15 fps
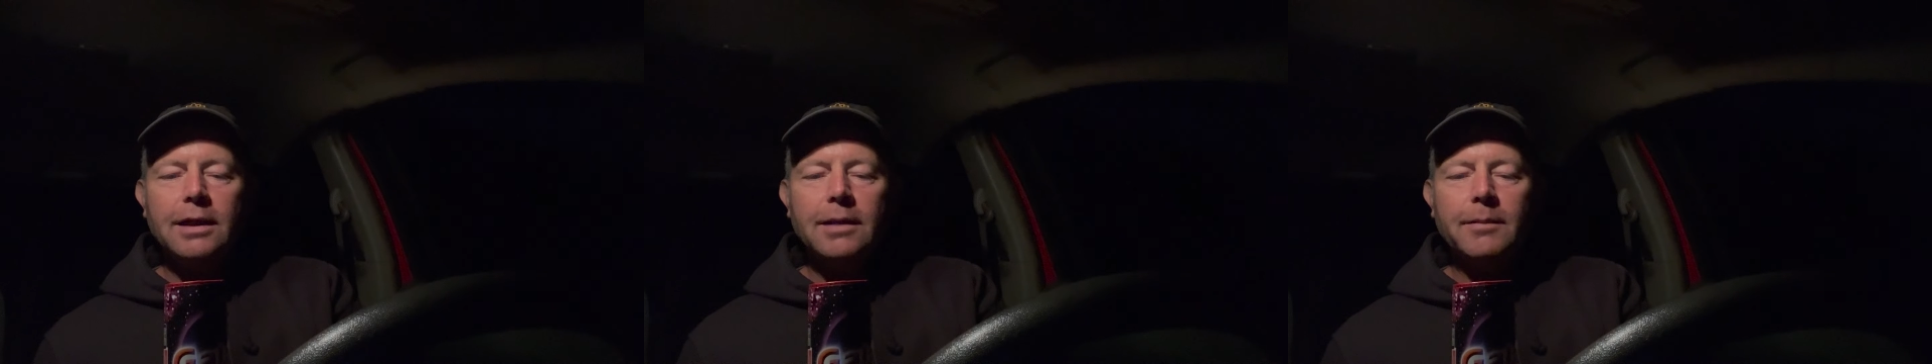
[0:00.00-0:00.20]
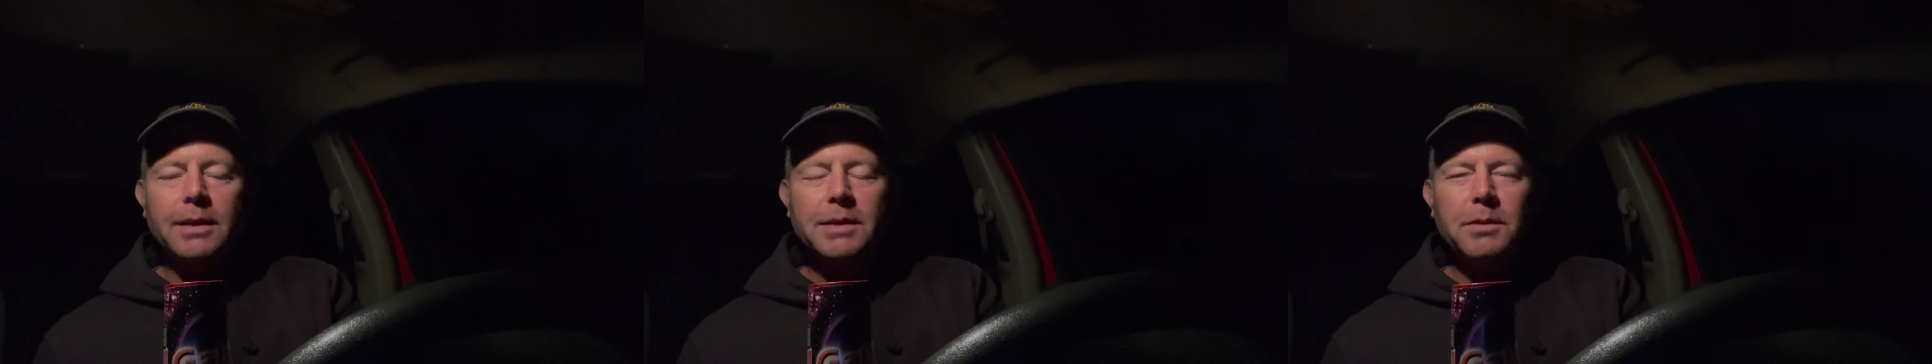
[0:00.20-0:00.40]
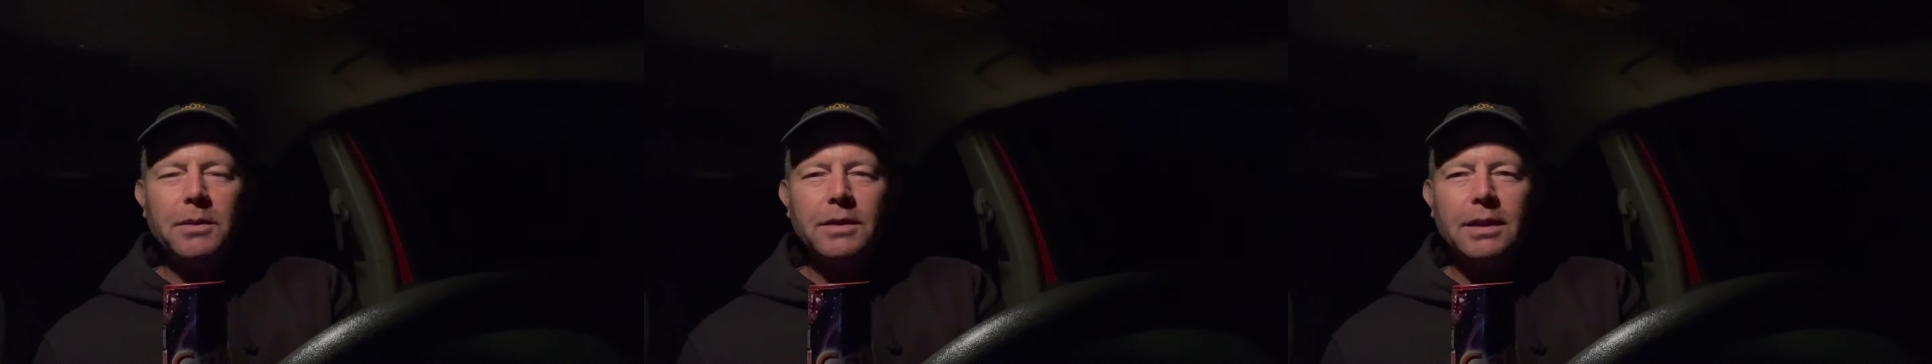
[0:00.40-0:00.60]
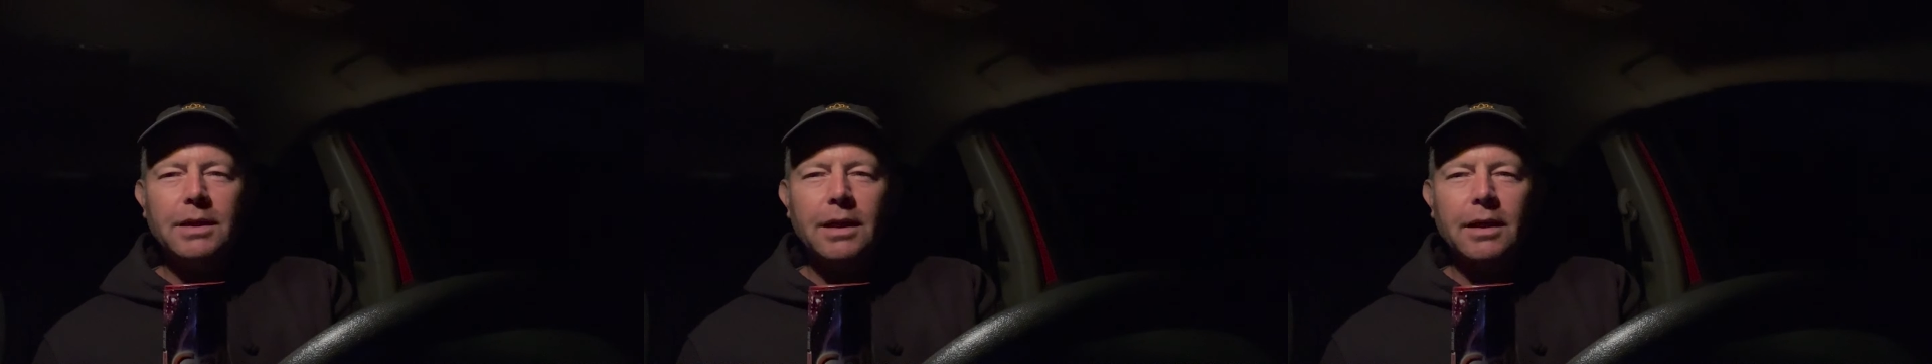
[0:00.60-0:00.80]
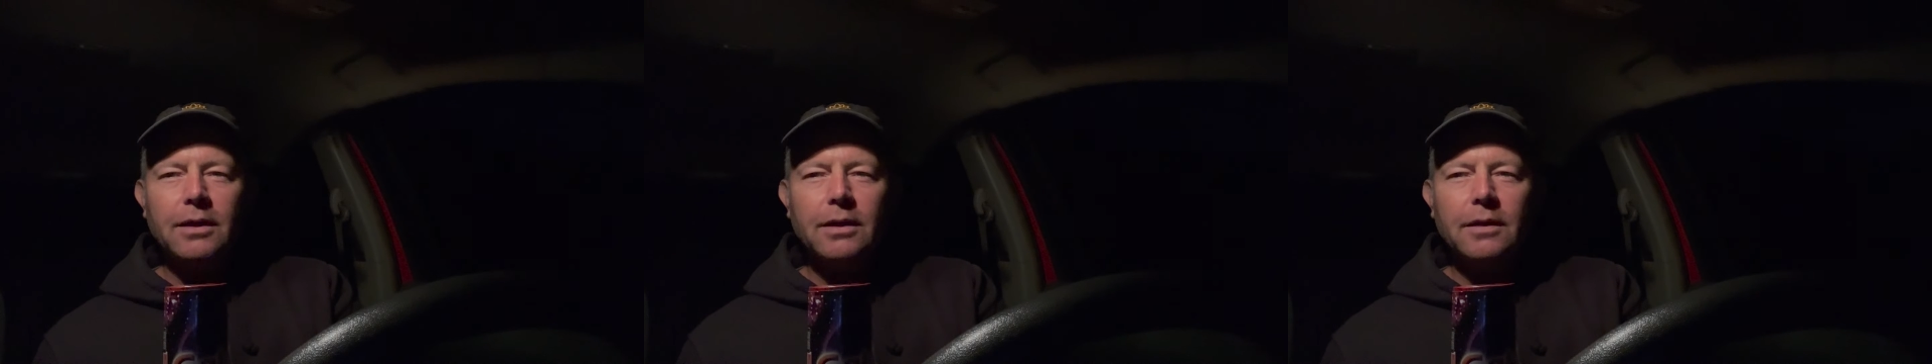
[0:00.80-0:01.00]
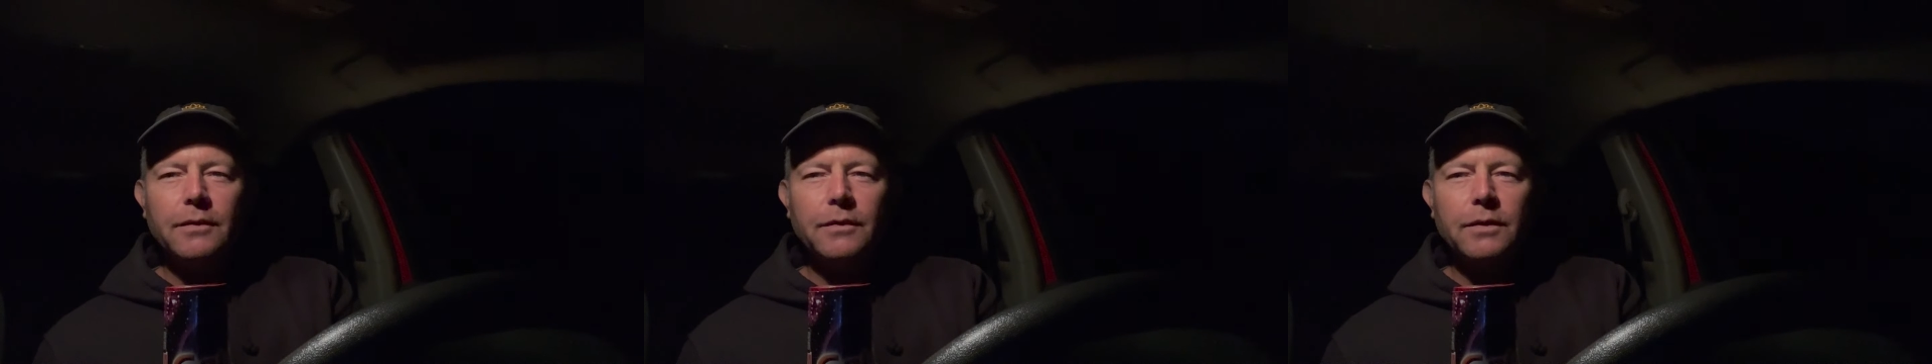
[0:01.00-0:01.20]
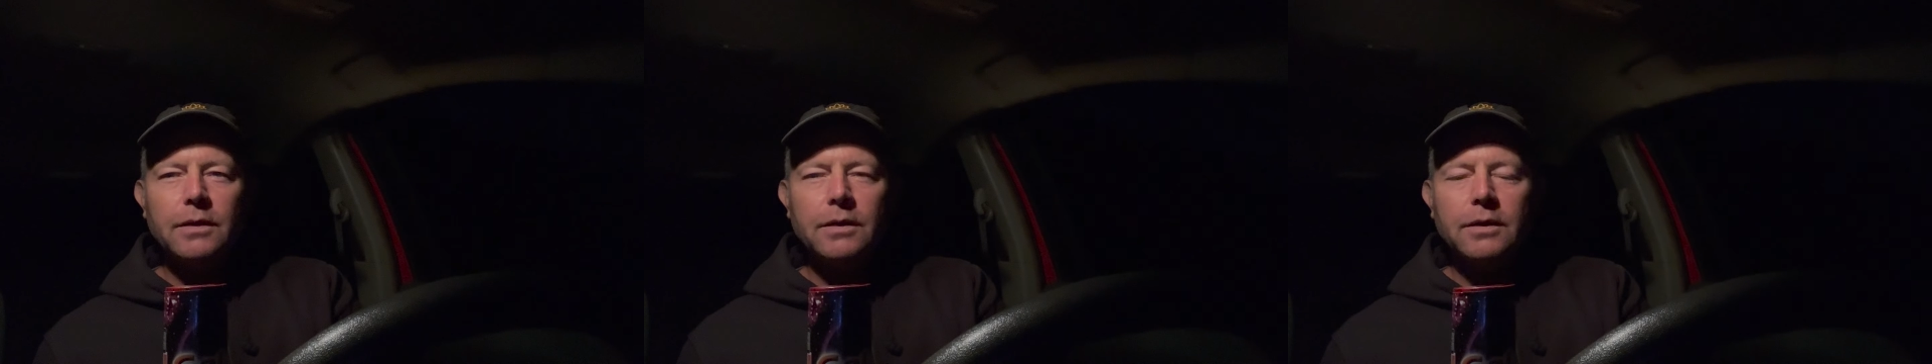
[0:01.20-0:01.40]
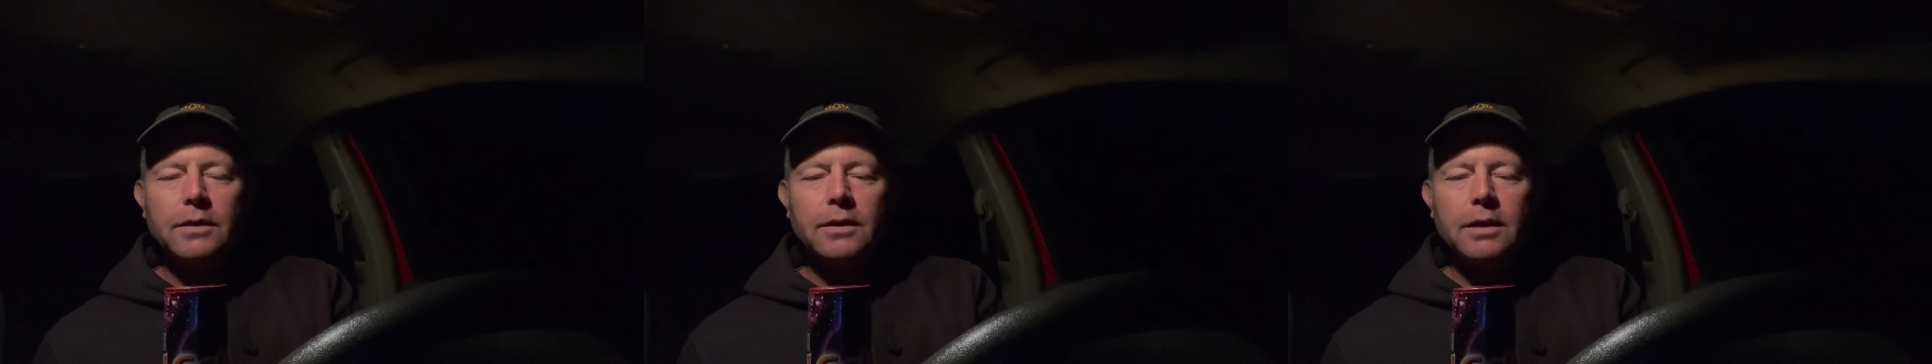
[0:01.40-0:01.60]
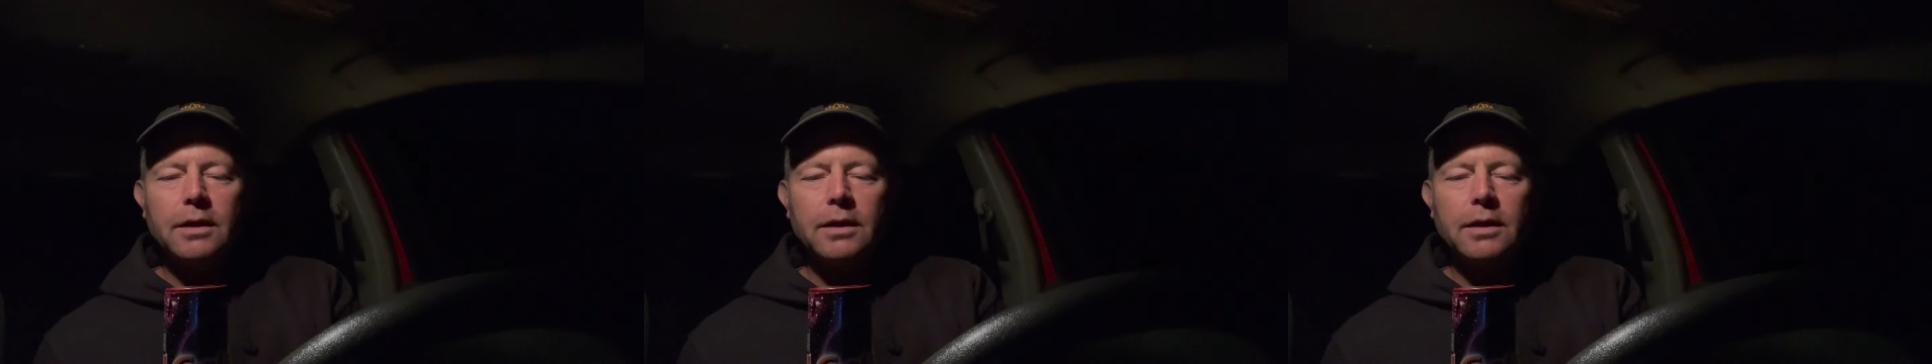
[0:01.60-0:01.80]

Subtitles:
am I supposed to take that off, or